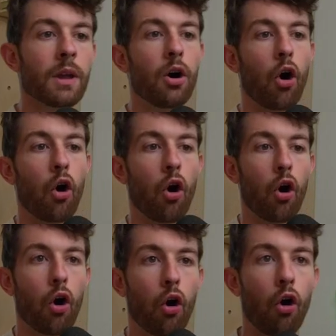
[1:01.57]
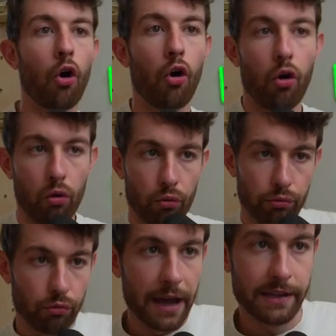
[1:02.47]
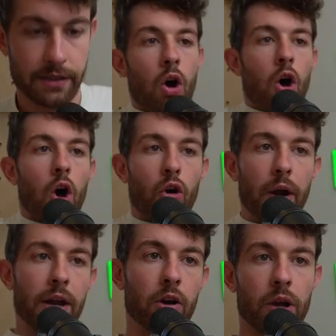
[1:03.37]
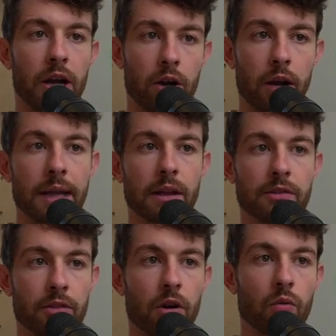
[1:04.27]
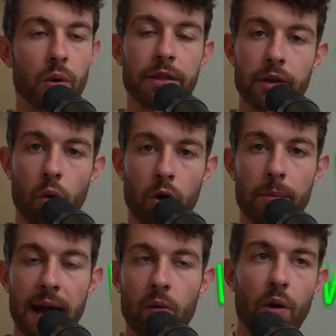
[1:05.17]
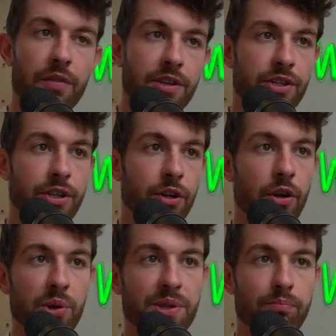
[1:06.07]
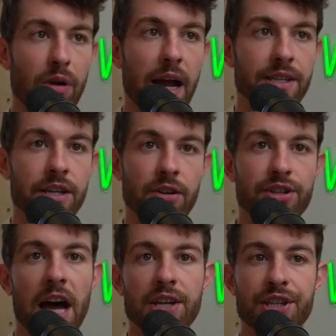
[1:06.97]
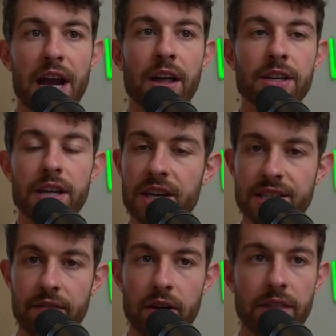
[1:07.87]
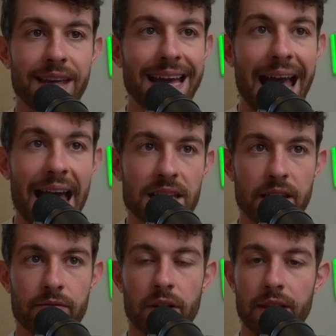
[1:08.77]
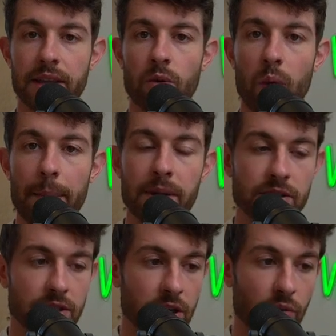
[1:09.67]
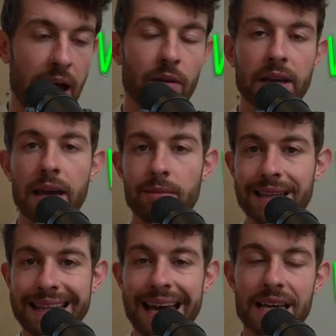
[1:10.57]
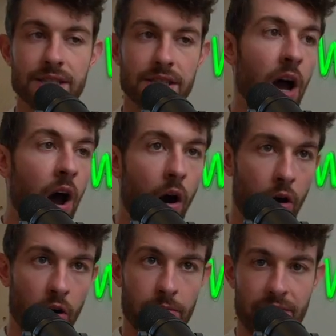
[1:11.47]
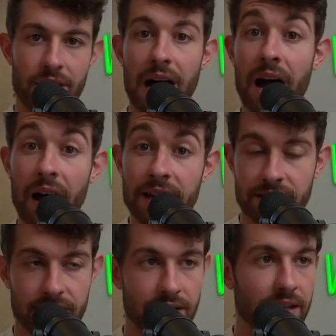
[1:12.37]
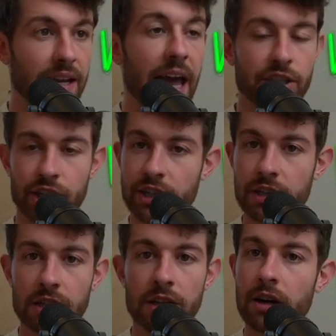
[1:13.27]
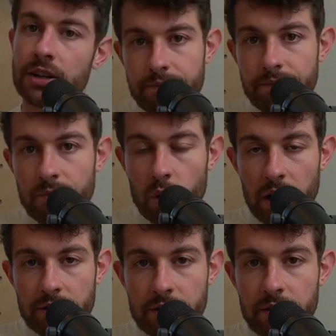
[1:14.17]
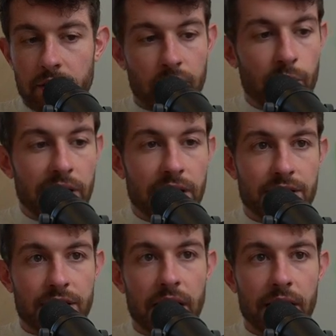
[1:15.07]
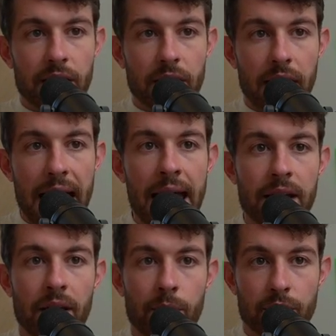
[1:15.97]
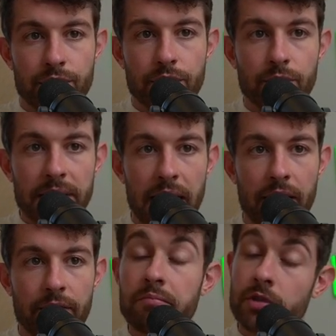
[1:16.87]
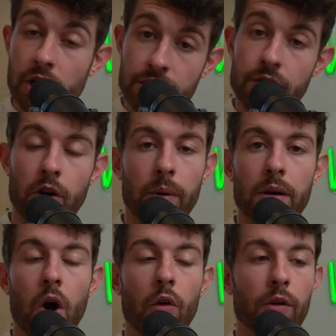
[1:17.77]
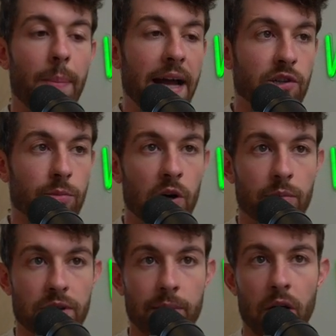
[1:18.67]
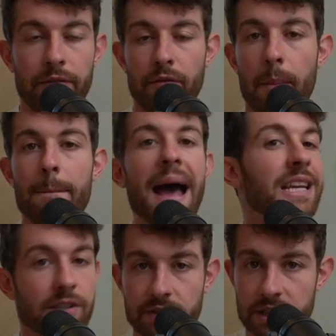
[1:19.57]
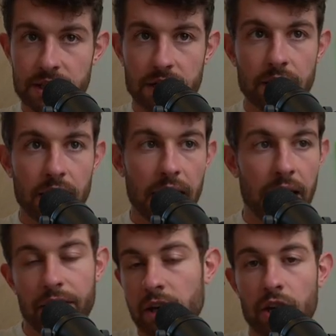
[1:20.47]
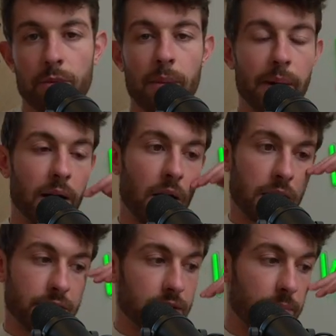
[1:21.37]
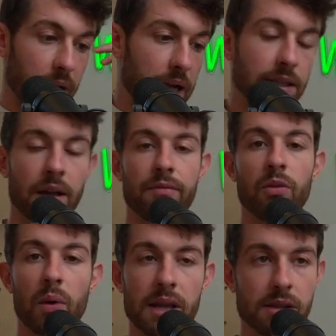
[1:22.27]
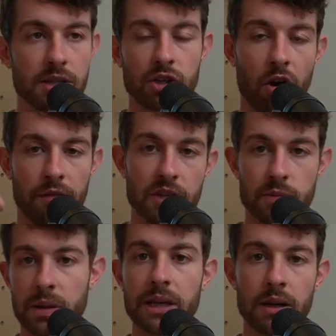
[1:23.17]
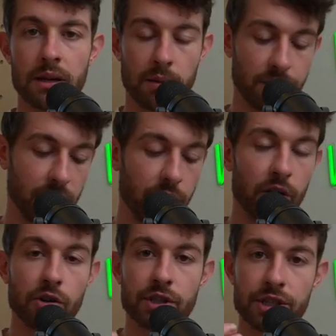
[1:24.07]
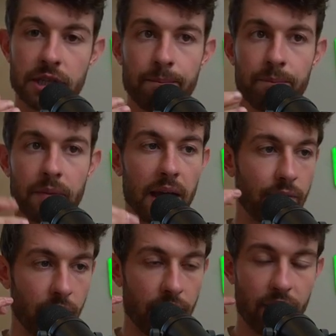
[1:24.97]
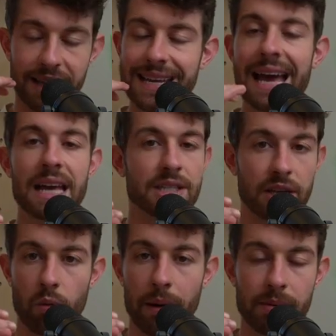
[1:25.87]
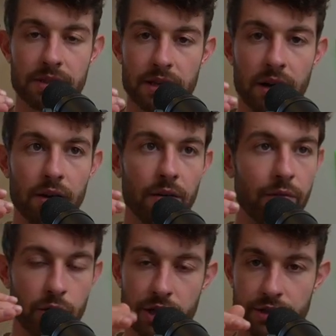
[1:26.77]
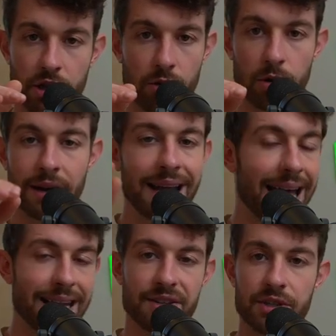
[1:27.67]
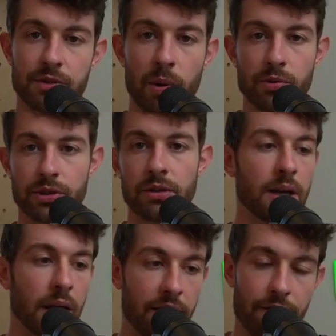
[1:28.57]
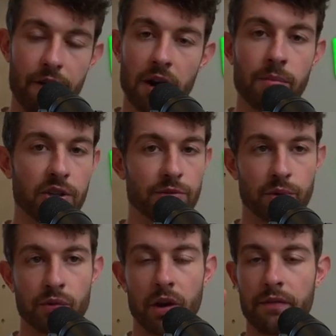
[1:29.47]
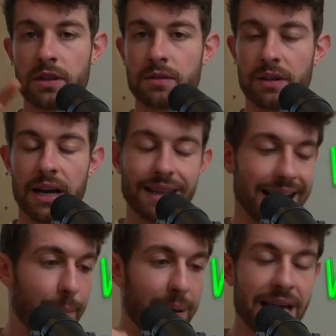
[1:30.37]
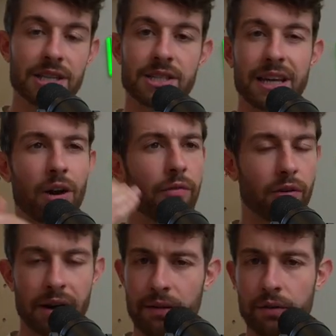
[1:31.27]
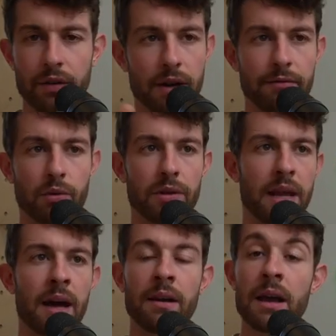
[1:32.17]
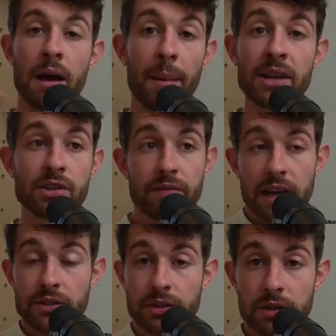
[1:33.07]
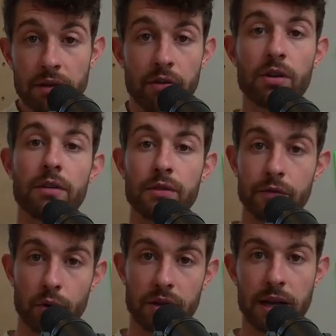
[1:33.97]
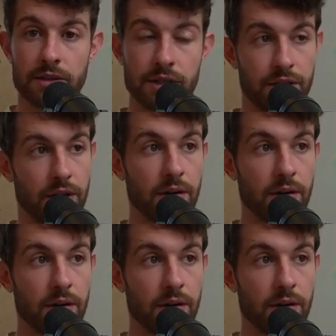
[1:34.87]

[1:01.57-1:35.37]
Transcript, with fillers: All right. All right, all right, all right. Let's start with the quarterback one this year. No surprise here. Josh Allen does everything, has everything. The weapons, the ground game, the legs, the arm, the height, the dashing good looks. What else do we need to say here? At number two, we have Justin Herbert over Patrick Mahomes, coming off of a massive season. And I think it could have been bigger, honestly. But I love the way that this offense played. They played with urgency. They have fantastic weapons there for Justin Herbert at his disposal. A very much improved offensive line. They got pace. They go for it on every fucking fourth down. Imagine if they actually converted a few fourth downs this year.